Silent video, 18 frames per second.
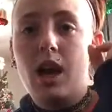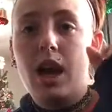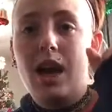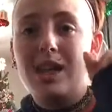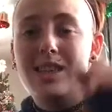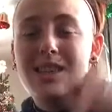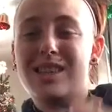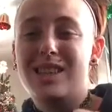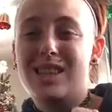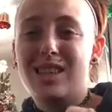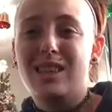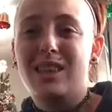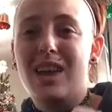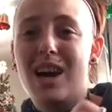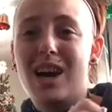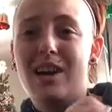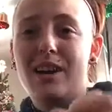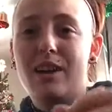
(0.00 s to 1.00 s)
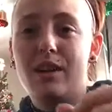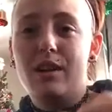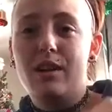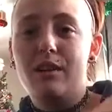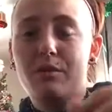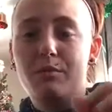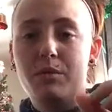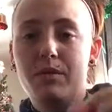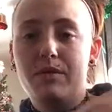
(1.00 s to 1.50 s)
I see a lot
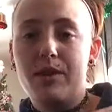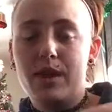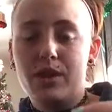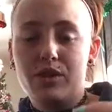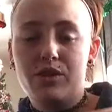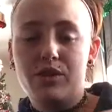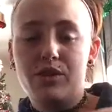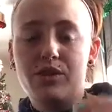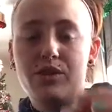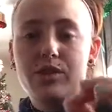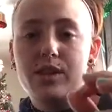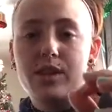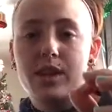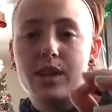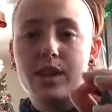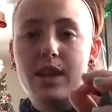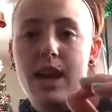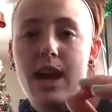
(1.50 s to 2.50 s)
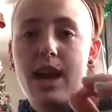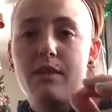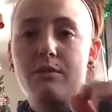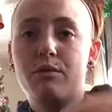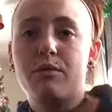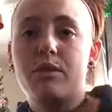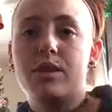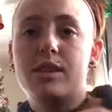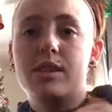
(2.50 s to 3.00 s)
of professionals that have
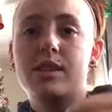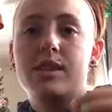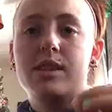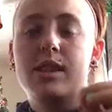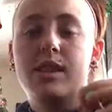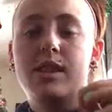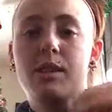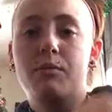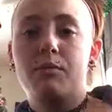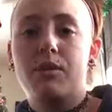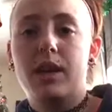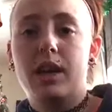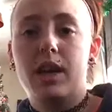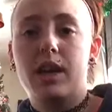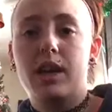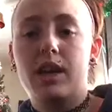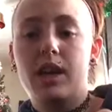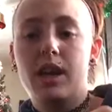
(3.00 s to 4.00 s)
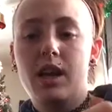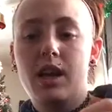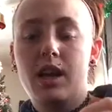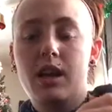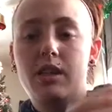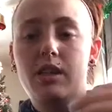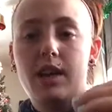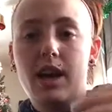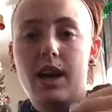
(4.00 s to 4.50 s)
horses that they bring in
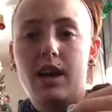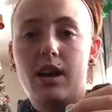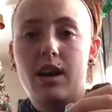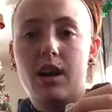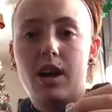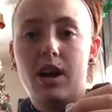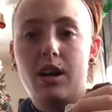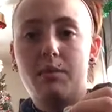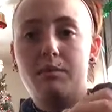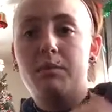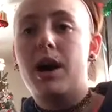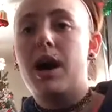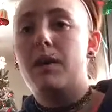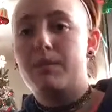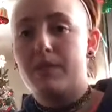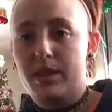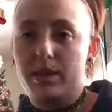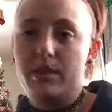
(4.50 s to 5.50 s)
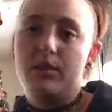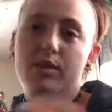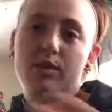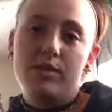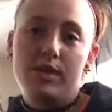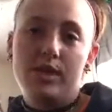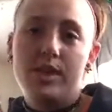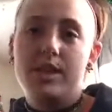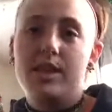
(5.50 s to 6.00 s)
that are popping their
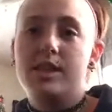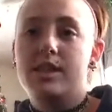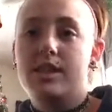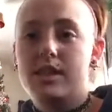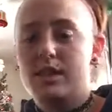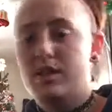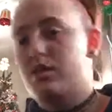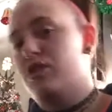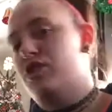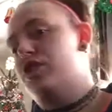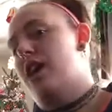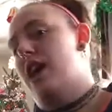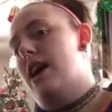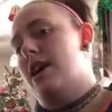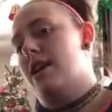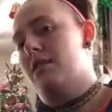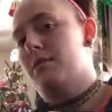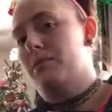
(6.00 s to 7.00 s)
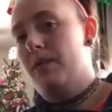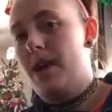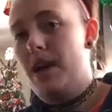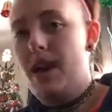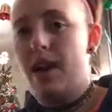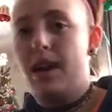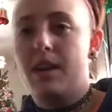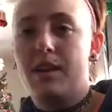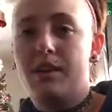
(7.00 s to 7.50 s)
noses, they're shying
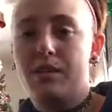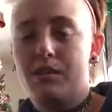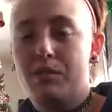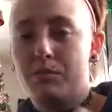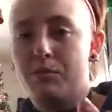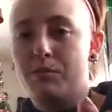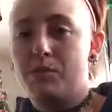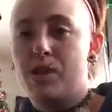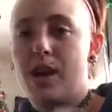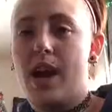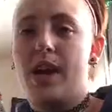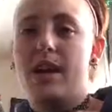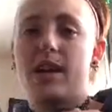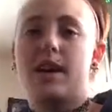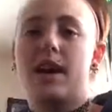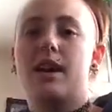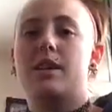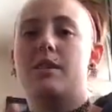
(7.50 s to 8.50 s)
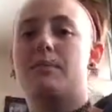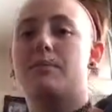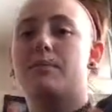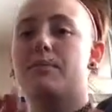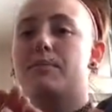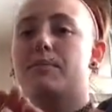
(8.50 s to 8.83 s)
away, they're trying to